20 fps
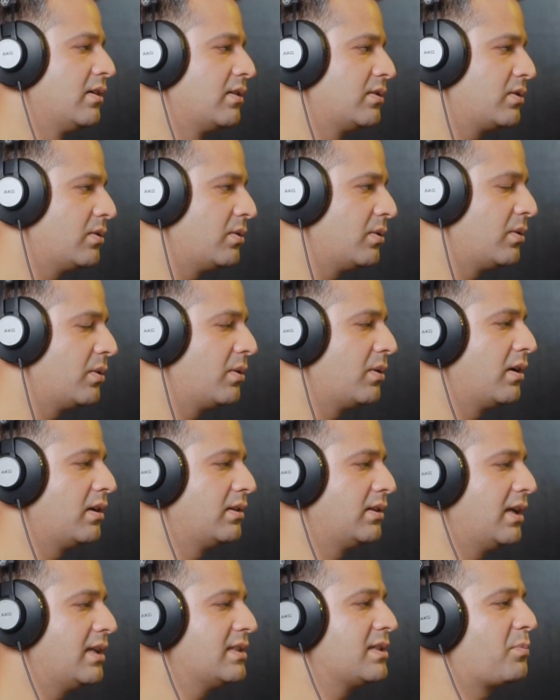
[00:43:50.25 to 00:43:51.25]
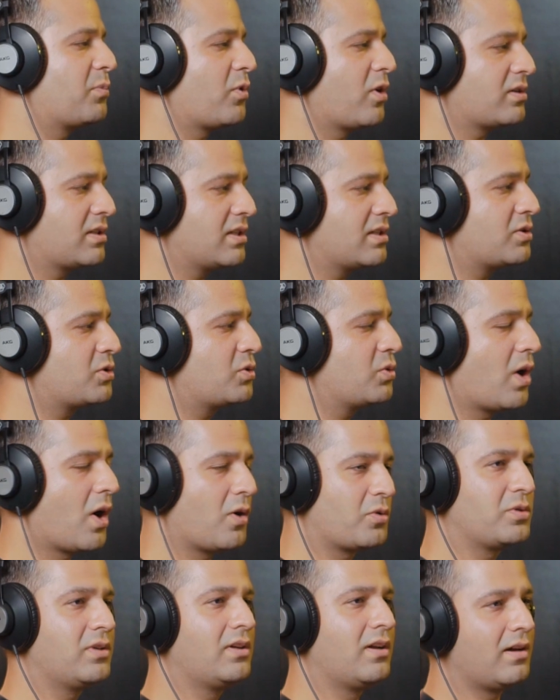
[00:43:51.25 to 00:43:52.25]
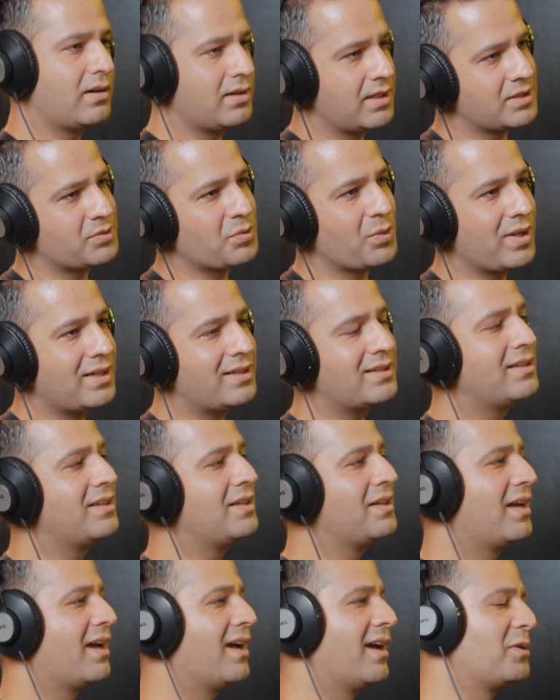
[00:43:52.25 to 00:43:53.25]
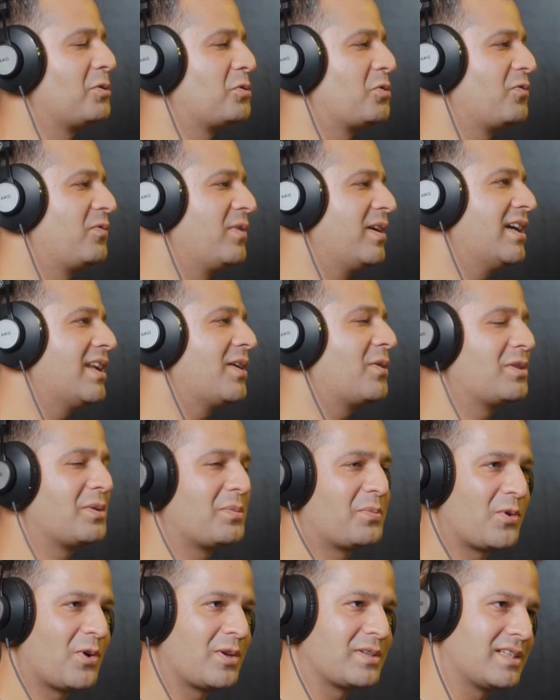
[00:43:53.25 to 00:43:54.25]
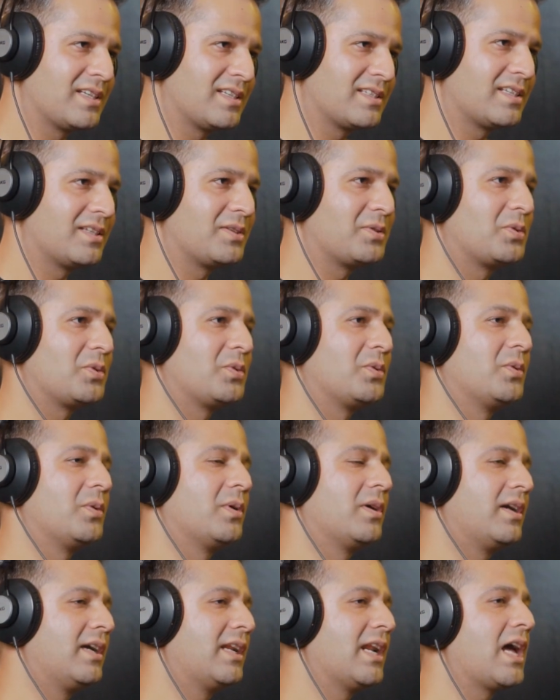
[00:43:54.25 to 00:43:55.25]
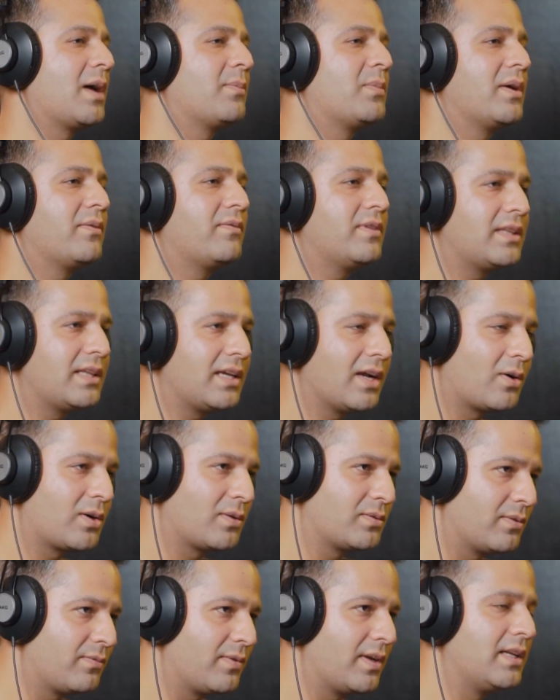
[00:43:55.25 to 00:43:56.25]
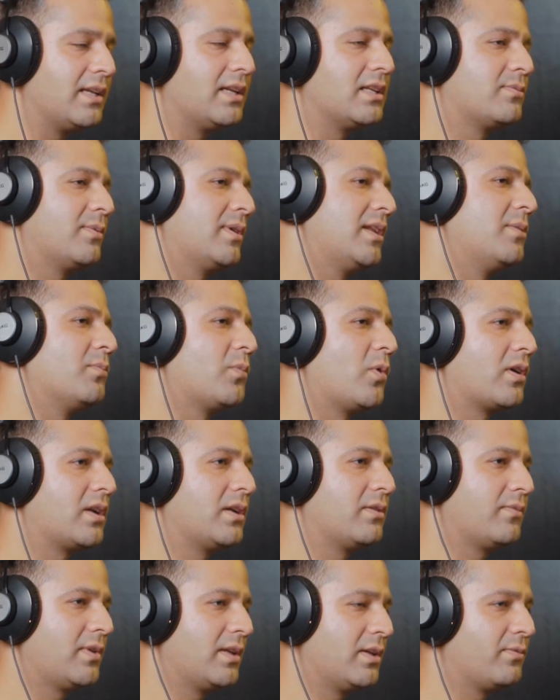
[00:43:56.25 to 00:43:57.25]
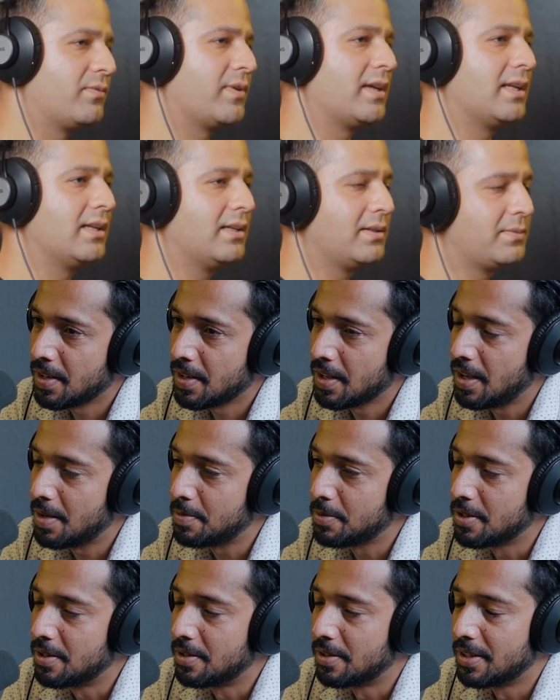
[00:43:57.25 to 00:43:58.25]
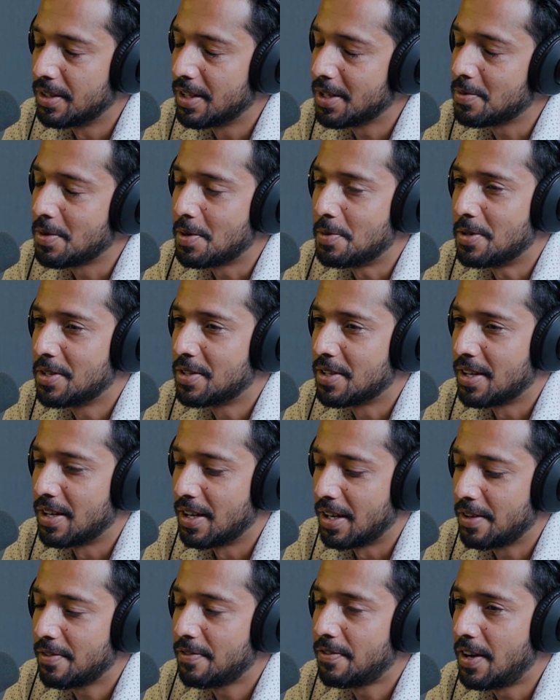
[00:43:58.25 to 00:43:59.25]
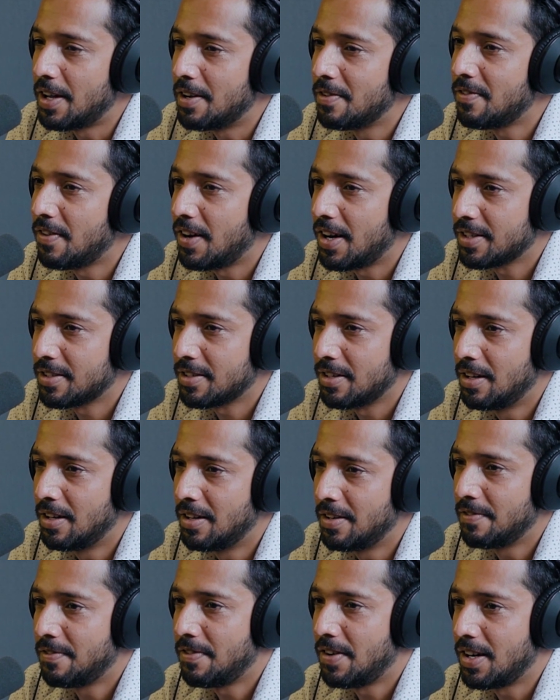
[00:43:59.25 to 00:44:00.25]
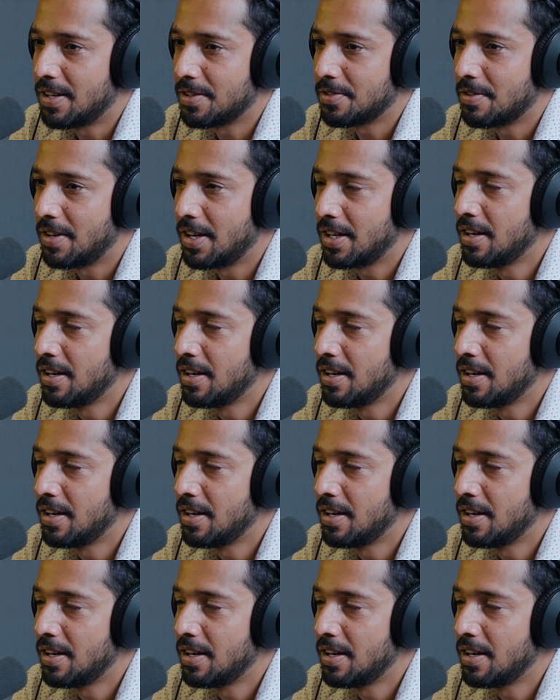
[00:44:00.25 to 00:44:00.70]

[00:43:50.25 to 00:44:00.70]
So there is a process to how to learn as well, and to figure out the process and to grab everything out of the failure is very important when you fail. Absolutely. That's why we say, like, fail fast, learn fast, right?